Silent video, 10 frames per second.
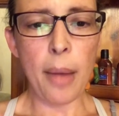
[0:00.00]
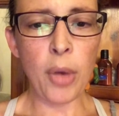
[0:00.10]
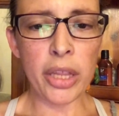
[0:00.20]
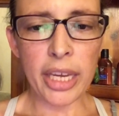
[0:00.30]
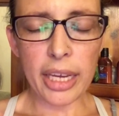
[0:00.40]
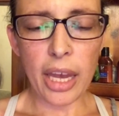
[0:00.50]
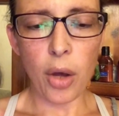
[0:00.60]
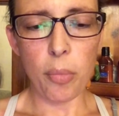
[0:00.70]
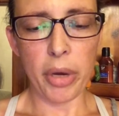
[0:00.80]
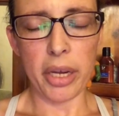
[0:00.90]
I'm on the
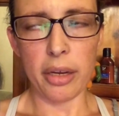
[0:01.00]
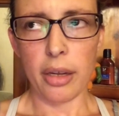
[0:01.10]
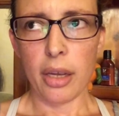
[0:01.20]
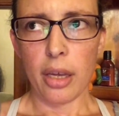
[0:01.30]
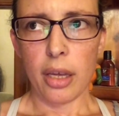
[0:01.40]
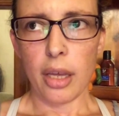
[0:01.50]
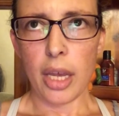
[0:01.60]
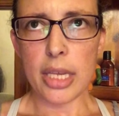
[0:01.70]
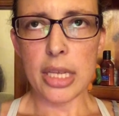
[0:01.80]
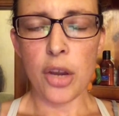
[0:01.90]
account, but
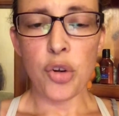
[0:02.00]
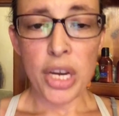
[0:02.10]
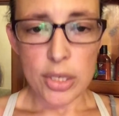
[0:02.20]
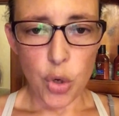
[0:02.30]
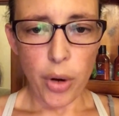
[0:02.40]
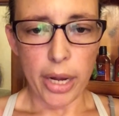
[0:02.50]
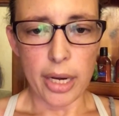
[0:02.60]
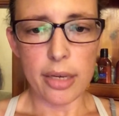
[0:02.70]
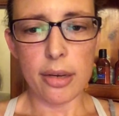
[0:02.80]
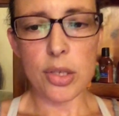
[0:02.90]
it's under his
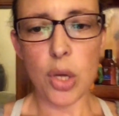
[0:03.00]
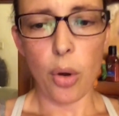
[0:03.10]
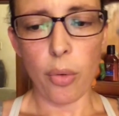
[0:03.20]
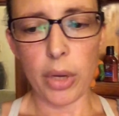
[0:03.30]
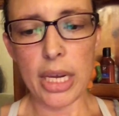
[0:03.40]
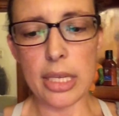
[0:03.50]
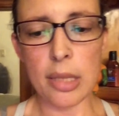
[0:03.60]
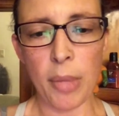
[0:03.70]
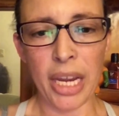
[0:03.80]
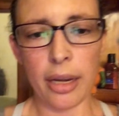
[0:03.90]
credit, so he's
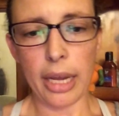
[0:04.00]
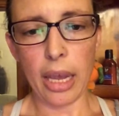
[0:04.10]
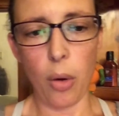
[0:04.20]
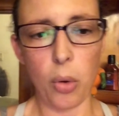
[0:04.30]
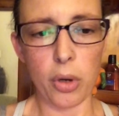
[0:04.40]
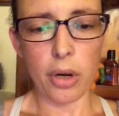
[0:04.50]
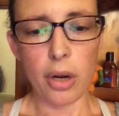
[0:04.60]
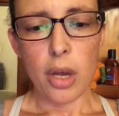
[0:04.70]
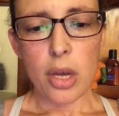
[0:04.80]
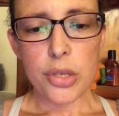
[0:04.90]
the main account holder.
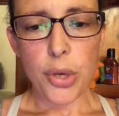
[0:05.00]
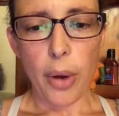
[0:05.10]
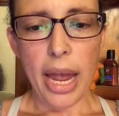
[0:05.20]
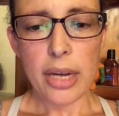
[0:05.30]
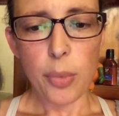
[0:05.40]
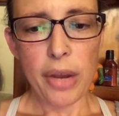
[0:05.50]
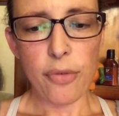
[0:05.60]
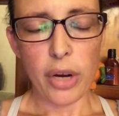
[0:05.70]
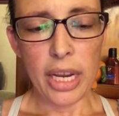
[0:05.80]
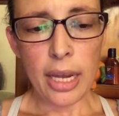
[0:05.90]
So I had to wait
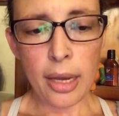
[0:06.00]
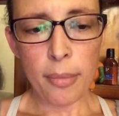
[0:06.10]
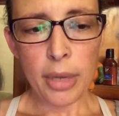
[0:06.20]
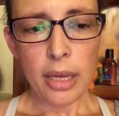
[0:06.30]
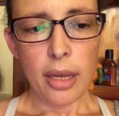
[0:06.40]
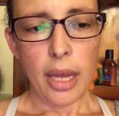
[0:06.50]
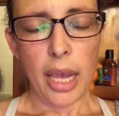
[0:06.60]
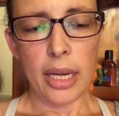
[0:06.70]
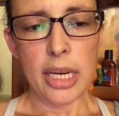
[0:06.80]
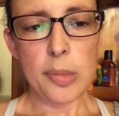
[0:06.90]
for him,
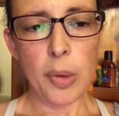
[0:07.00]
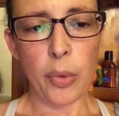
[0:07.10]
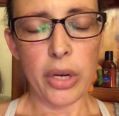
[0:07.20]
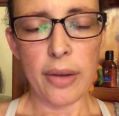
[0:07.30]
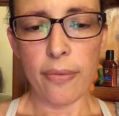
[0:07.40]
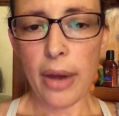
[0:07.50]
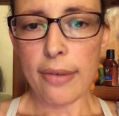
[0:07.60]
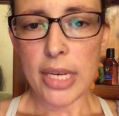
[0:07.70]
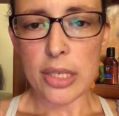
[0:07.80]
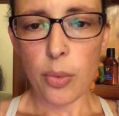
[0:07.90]
and he's been working
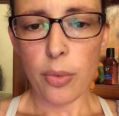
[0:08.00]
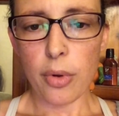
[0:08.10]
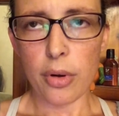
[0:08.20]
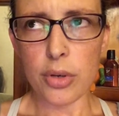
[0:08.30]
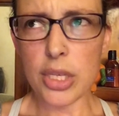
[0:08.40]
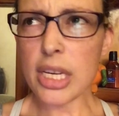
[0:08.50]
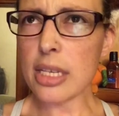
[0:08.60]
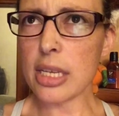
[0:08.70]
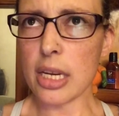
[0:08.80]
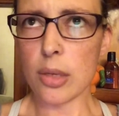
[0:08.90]
5 days or
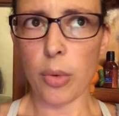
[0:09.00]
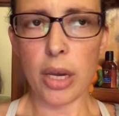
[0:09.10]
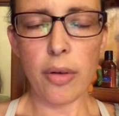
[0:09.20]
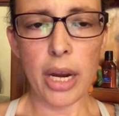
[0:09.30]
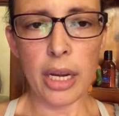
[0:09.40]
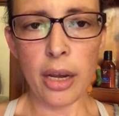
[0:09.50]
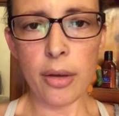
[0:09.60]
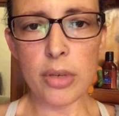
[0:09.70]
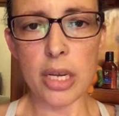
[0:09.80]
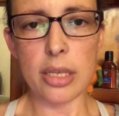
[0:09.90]
6 days a week right
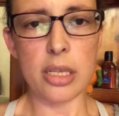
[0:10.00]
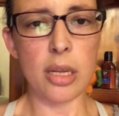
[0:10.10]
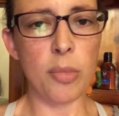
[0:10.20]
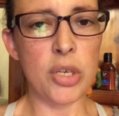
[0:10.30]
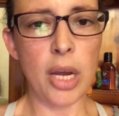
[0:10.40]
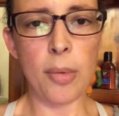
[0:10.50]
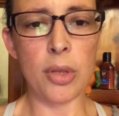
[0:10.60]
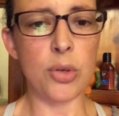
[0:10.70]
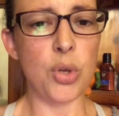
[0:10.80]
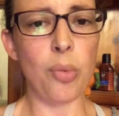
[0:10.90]
now because it's summertime and
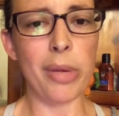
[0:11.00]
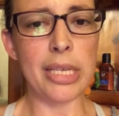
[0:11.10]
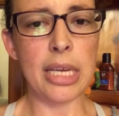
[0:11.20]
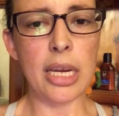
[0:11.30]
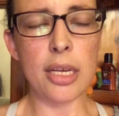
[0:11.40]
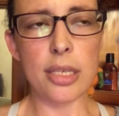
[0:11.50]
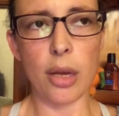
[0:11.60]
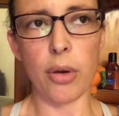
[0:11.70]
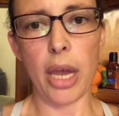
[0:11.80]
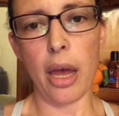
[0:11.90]
they're so busy.
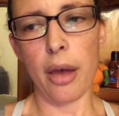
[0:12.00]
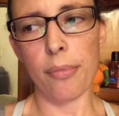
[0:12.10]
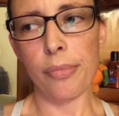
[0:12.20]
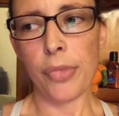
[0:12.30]
So yeah.